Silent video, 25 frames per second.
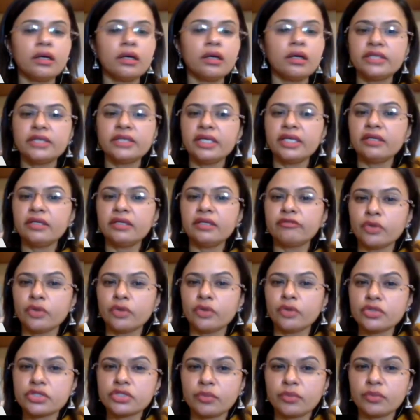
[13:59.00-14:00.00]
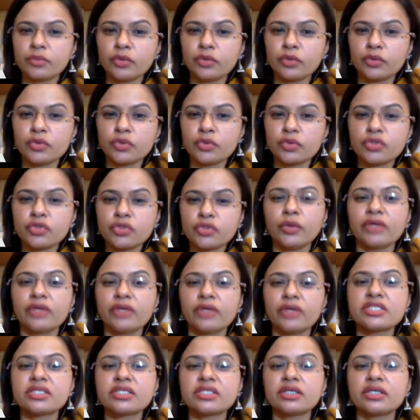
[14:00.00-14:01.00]
Then, of course, those of you who
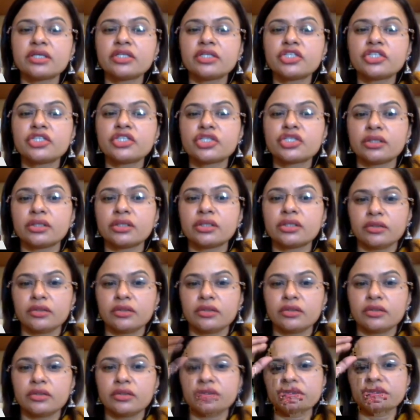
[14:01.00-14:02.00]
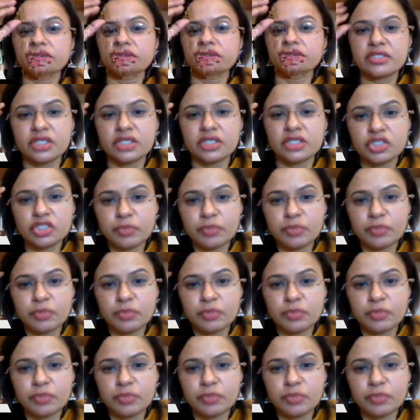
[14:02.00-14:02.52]
are research, you have a research